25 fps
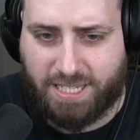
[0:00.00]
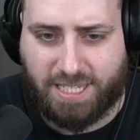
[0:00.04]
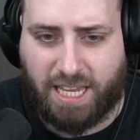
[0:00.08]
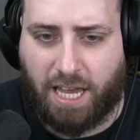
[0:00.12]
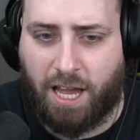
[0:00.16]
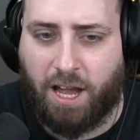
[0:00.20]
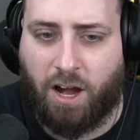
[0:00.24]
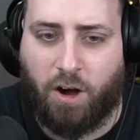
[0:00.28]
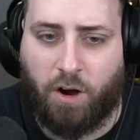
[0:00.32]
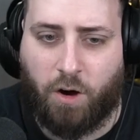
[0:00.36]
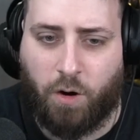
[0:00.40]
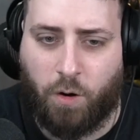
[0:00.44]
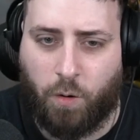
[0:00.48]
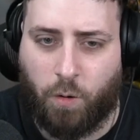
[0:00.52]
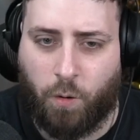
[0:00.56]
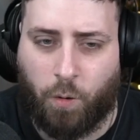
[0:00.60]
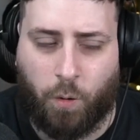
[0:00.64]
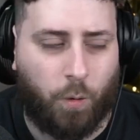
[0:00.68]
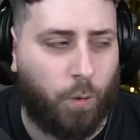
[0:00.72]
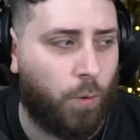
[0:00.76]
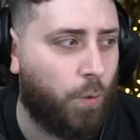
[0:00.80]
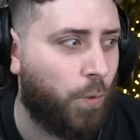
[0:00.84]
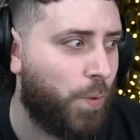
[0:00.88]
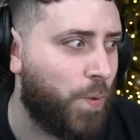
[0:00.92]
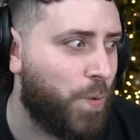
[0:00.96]

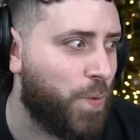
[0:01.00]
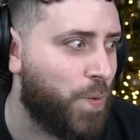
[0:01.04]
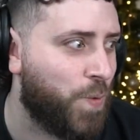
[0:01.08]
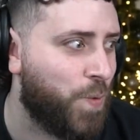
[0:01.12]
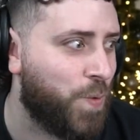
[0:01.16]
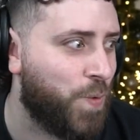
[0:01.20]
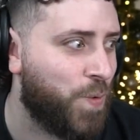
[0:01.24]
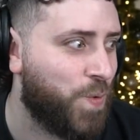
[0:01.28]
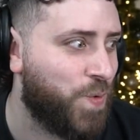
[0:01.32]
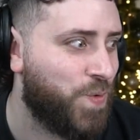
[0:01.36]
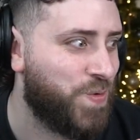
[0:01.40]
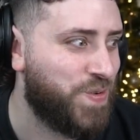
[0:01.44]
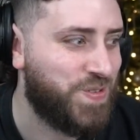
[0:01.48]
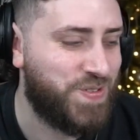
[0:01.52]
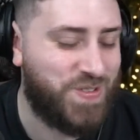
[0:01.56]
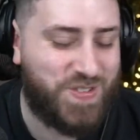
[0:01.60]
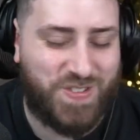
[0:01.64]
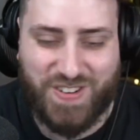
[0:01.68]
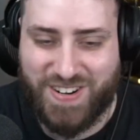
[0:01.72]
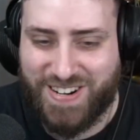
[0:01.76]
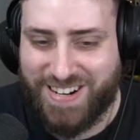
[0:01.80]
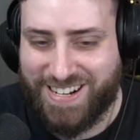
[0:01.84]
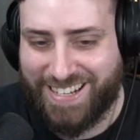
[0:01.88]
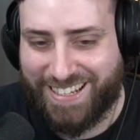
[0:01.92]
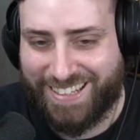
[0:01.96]
Oh.
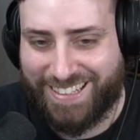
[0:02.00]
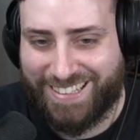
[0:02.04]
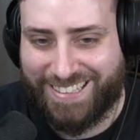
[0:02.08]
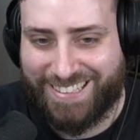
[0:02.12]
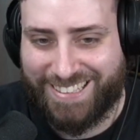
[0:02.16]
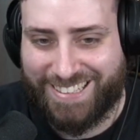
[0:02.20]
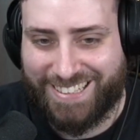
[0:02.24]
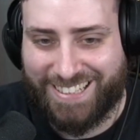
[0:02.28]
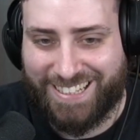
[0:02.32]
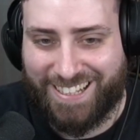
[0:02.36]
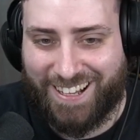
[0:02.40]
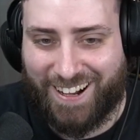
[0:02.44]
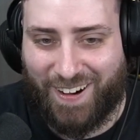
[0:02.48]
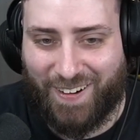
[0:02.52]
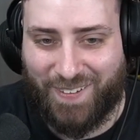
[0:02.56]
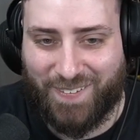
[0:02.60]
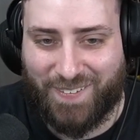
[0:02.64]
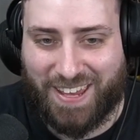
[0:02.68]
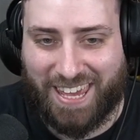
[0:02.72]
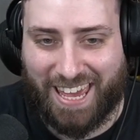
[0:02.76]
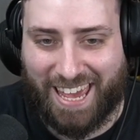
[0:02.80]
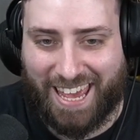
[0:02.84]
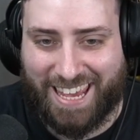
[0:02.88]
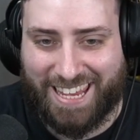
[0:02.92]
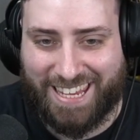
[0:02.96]

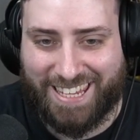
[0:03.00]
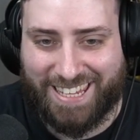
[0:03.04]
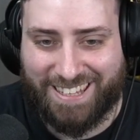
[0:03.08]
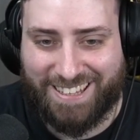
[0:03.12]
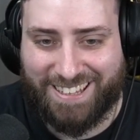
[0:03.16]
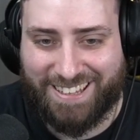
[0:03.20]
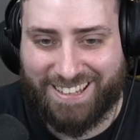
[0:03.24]
Okay.